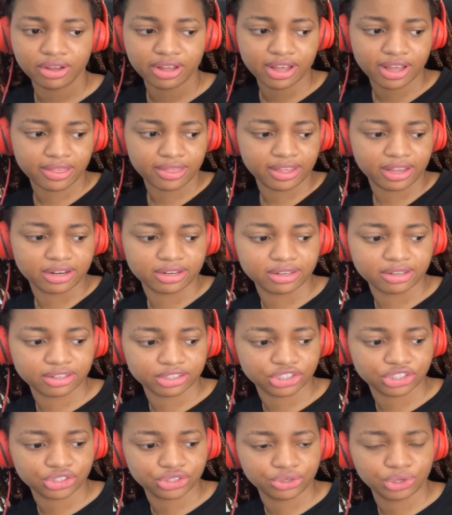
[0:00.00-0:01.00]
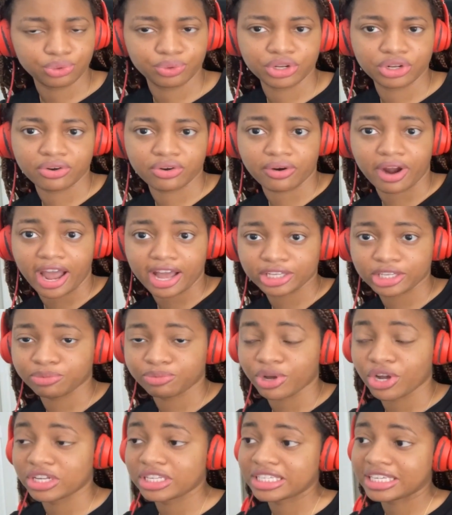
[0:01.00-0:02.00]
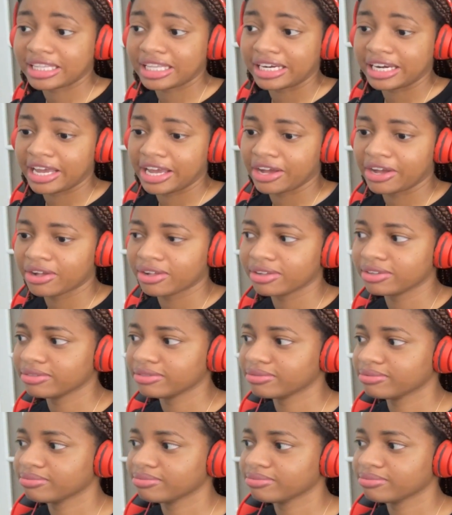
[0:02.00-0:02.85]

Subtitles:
and then the shoe would grasp onto the nail.